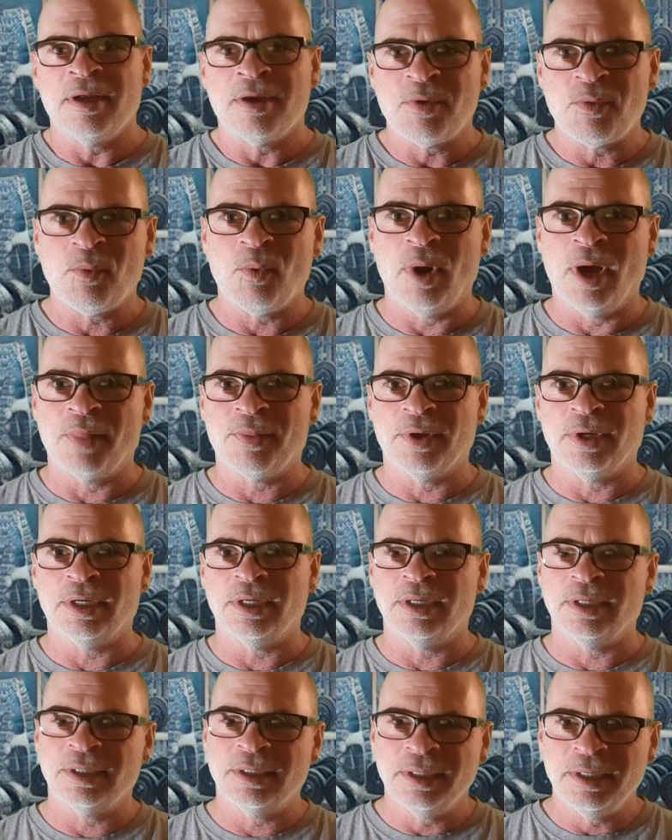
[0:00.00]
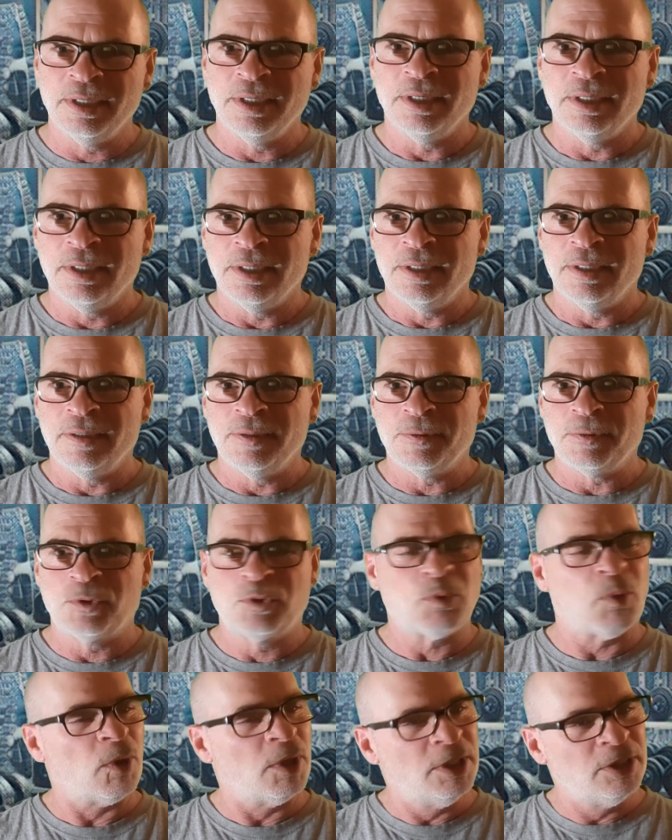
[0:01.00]
whether
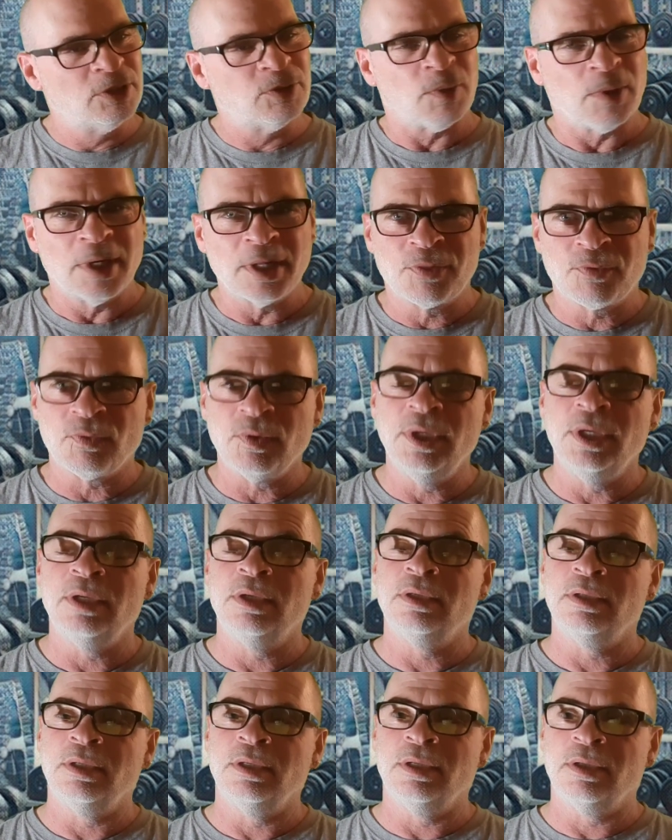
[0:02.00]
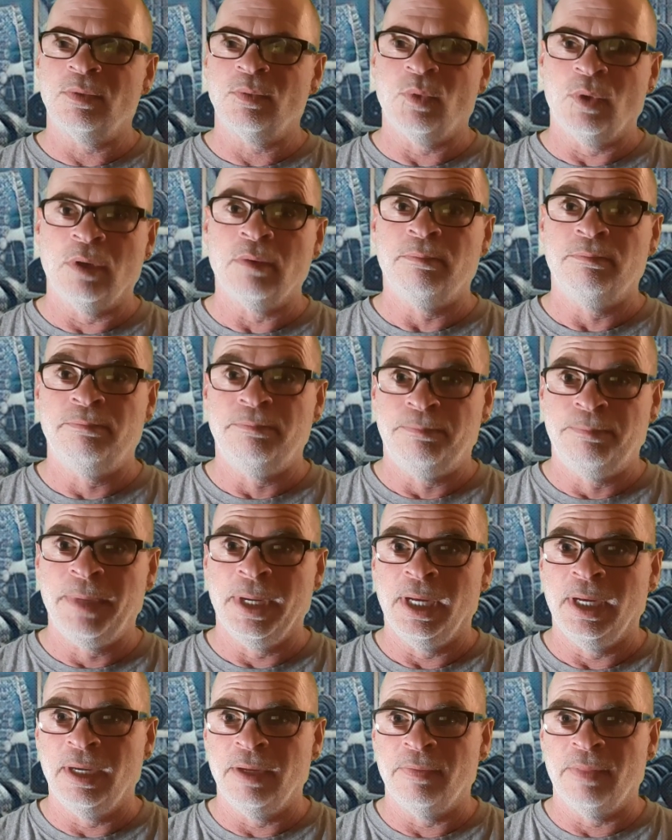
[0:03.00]
2023 will
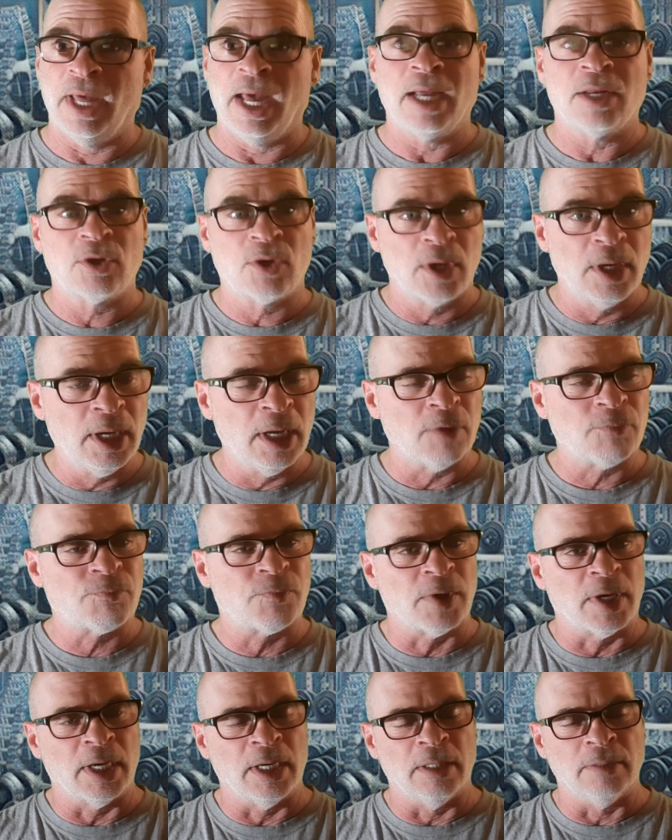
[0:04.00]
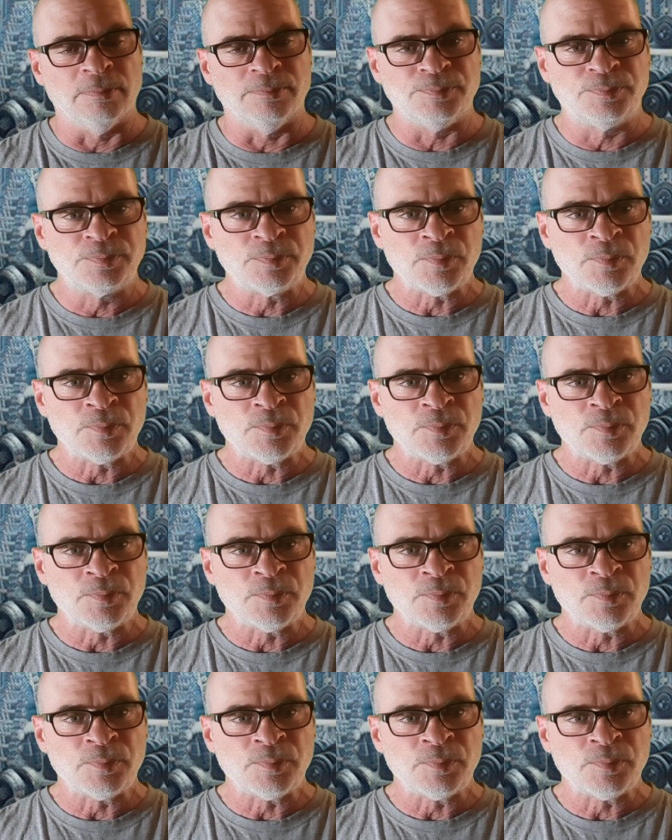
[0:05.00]
be that year for him.